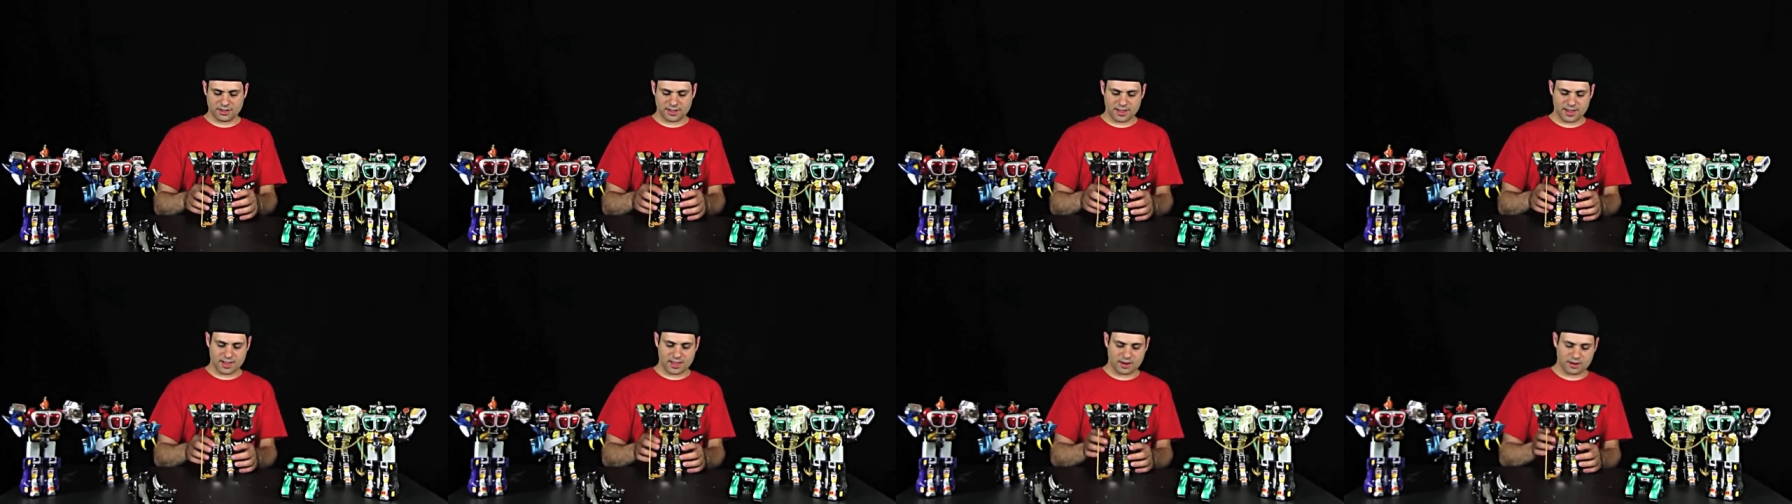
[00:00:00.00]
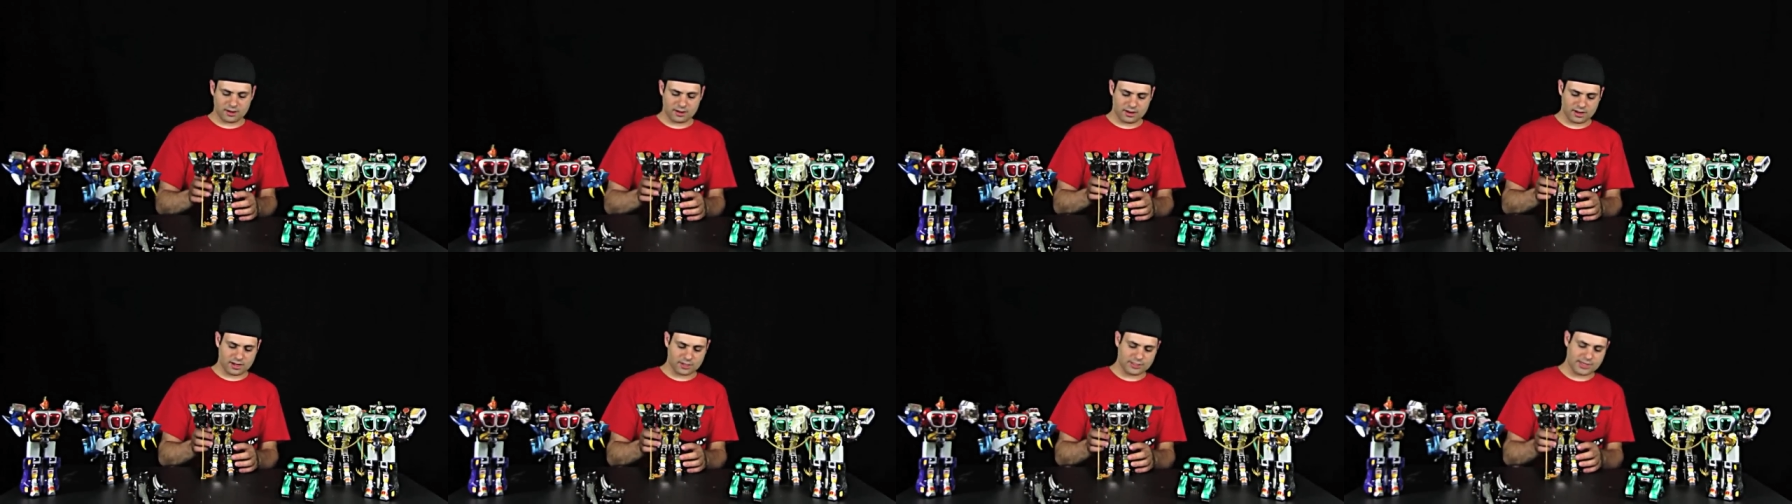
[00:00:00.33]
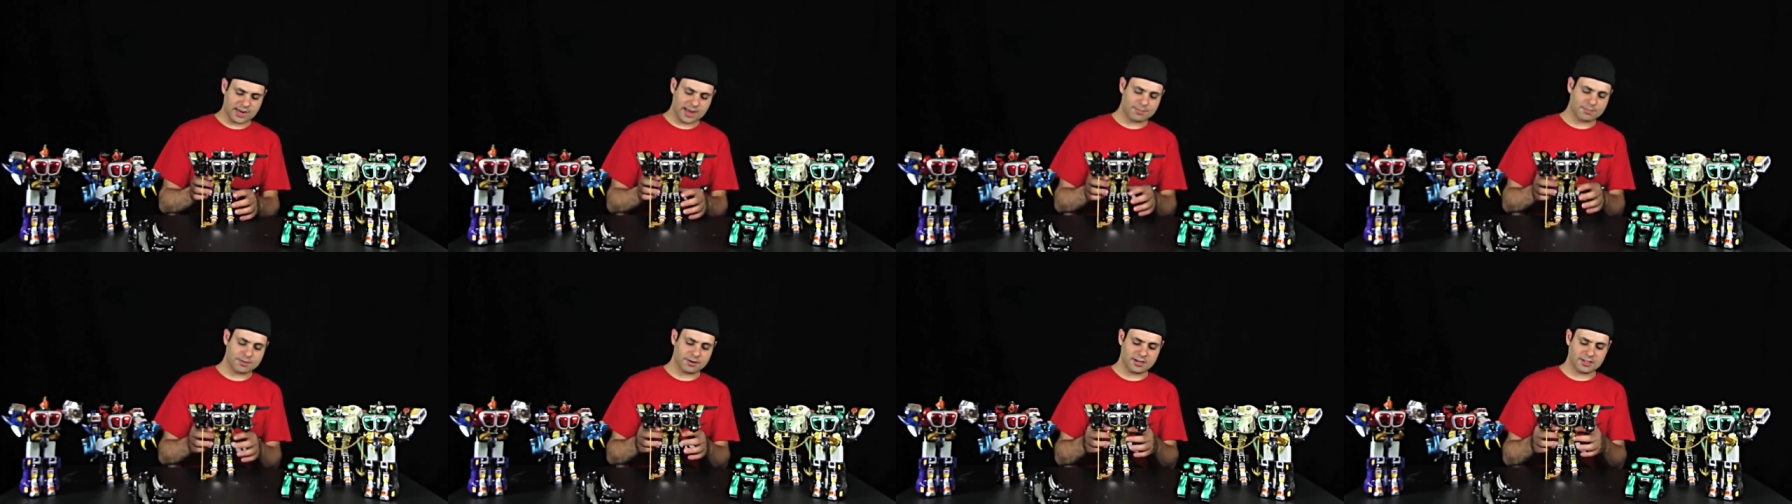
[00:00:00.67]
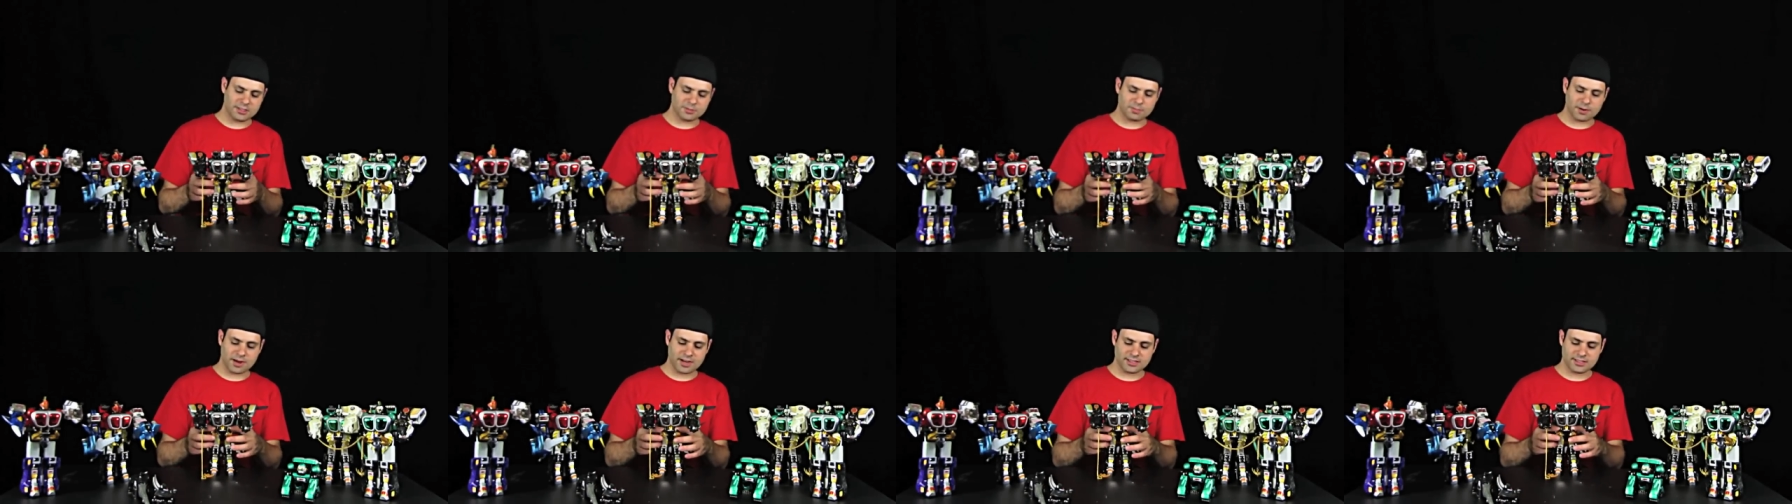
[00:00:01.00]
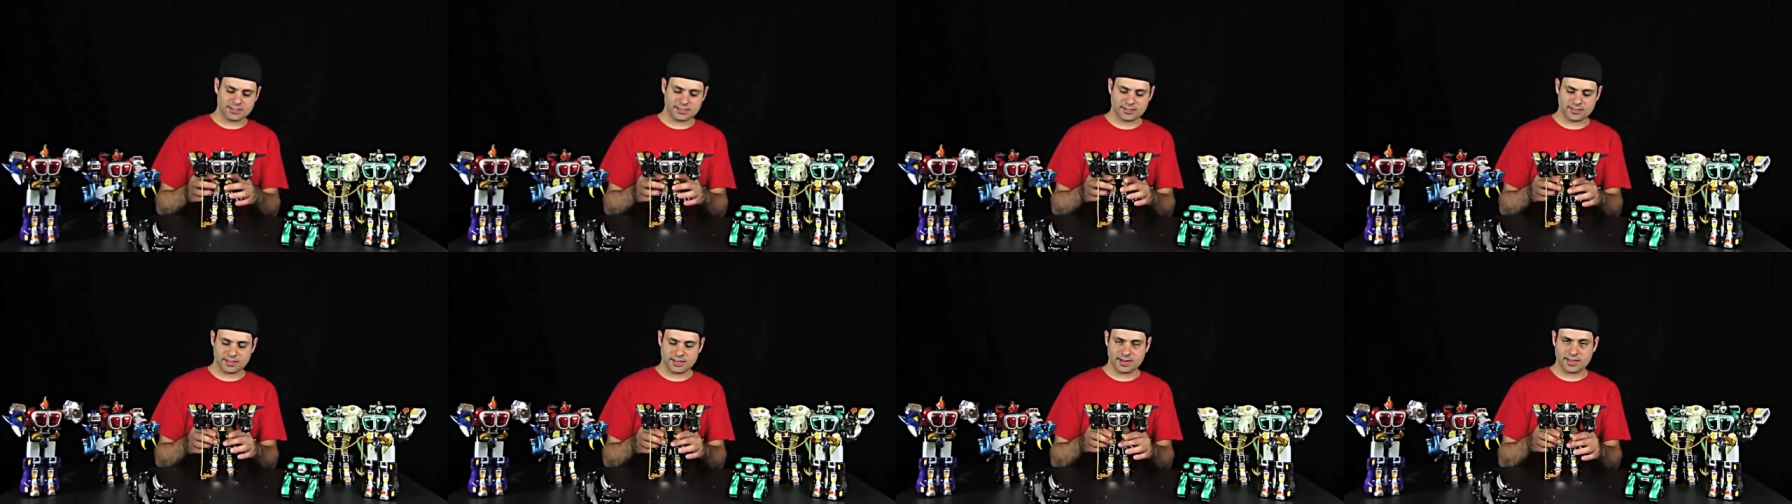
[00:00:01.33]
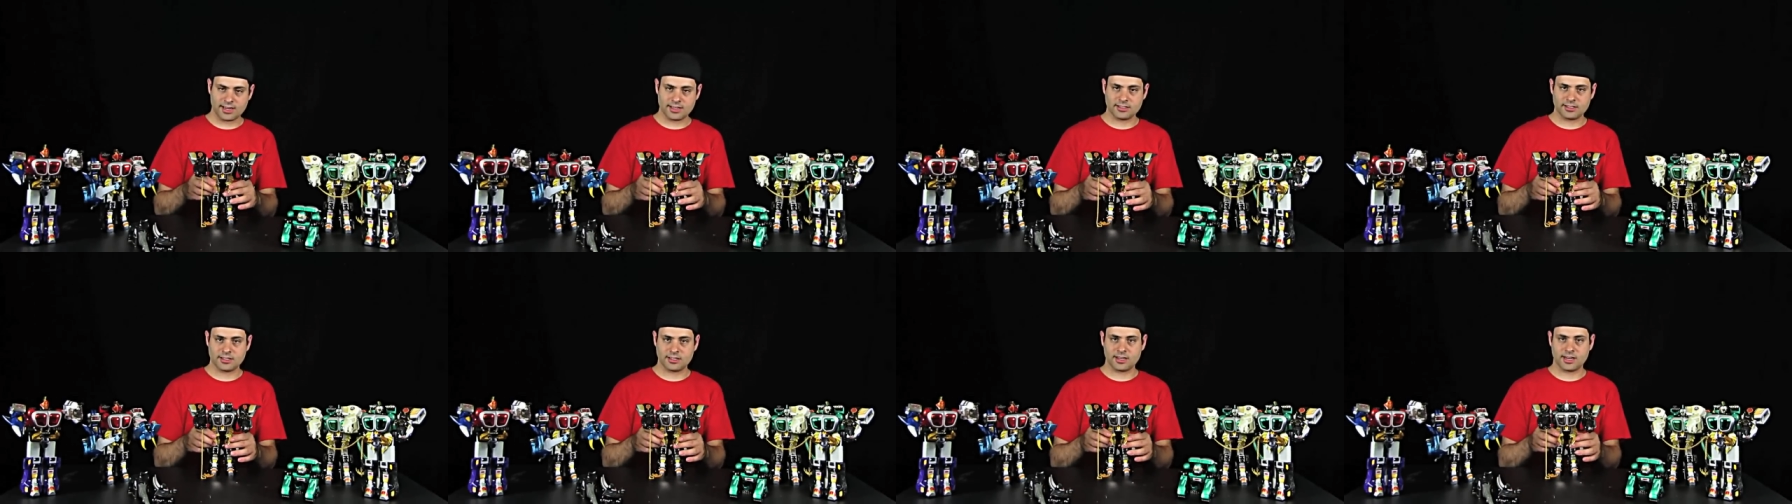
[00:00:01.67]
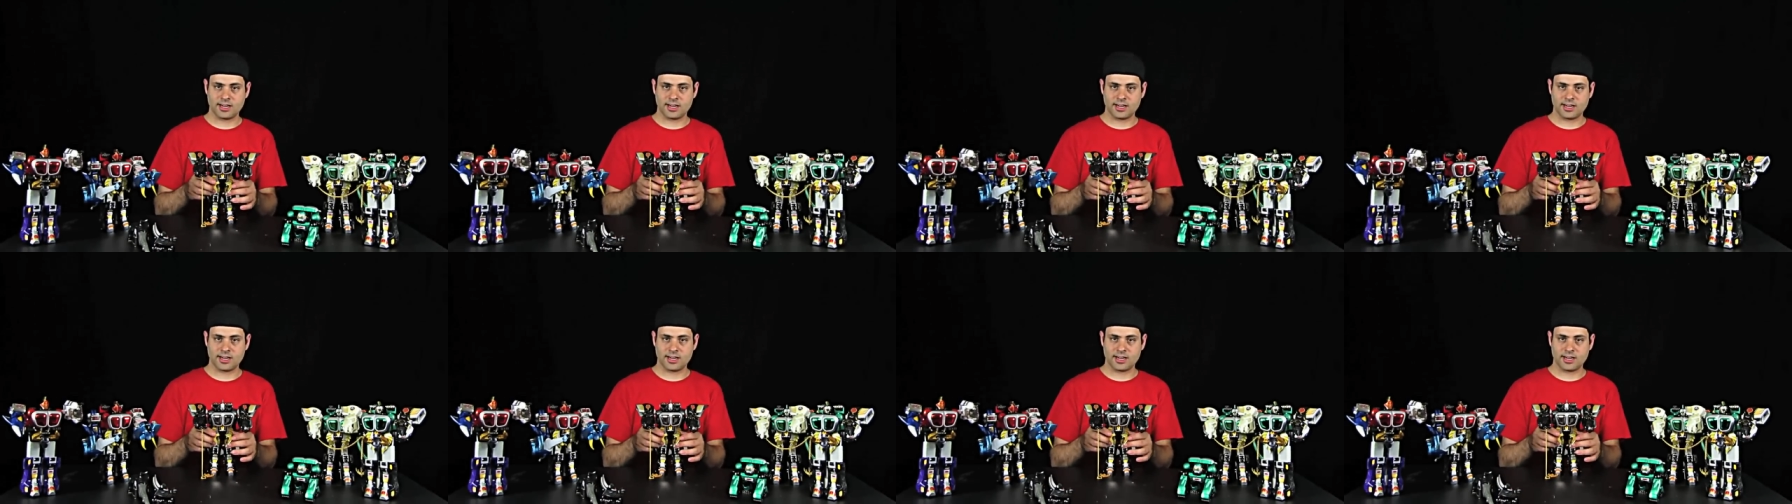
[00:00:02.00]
and a Japanese Bison that has the